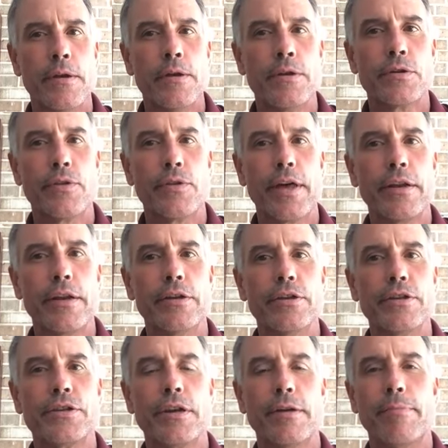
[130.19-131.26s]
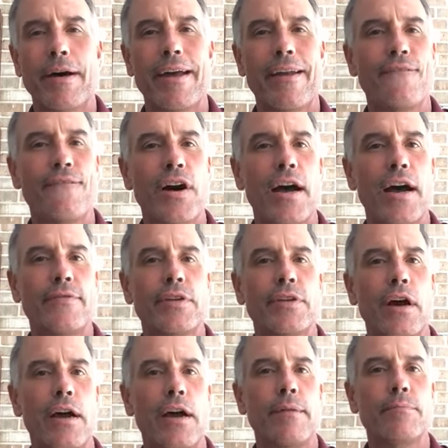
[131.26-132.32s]
So that is about a
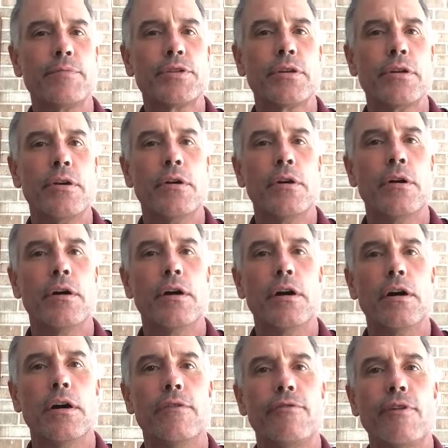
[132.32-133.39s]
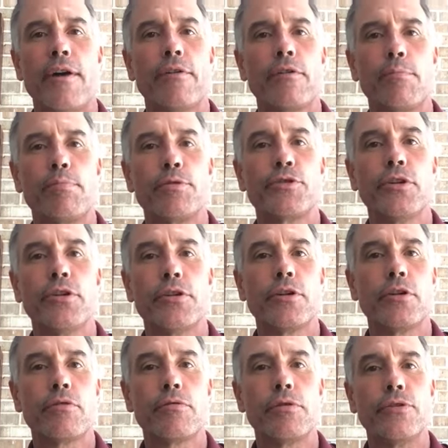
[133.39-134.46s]
500%
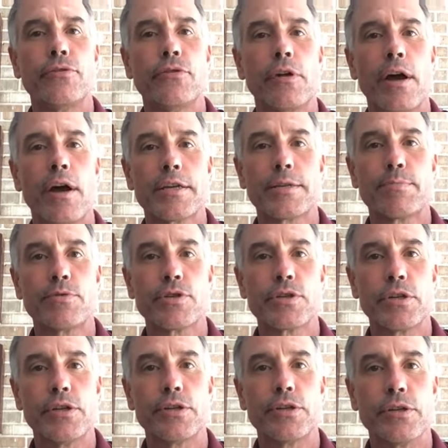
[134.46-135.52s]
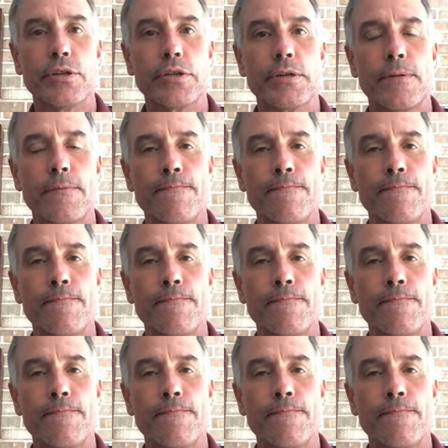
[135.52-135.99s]
increase in hospitalizations.